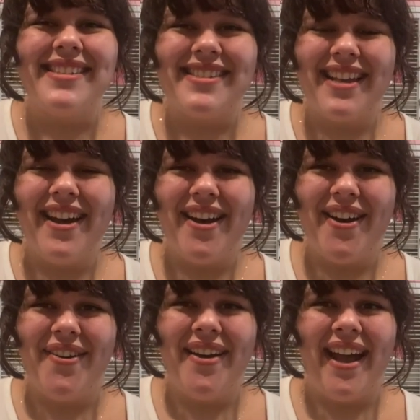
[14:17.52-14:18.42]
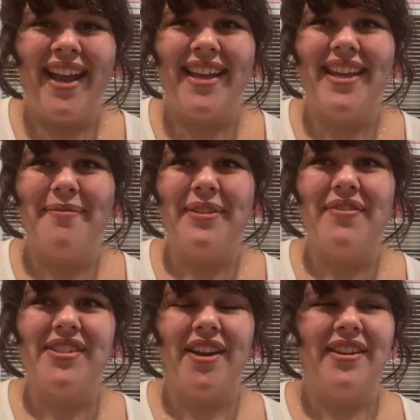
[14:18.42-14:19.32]
So I can't believe
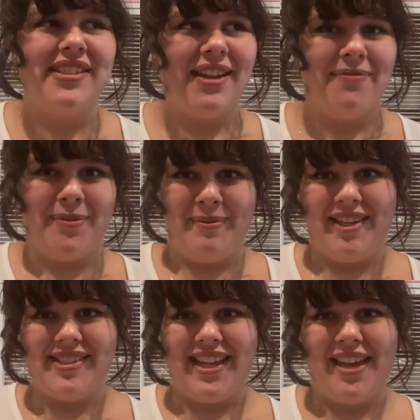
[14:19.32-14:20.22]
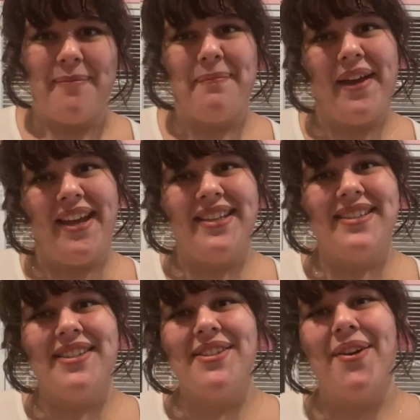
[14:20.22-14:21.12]
it's already time for me to say it, but
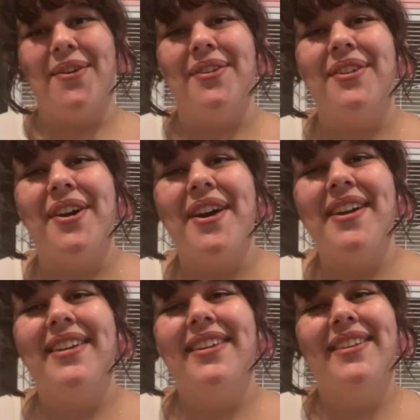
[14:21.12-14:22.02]
so long,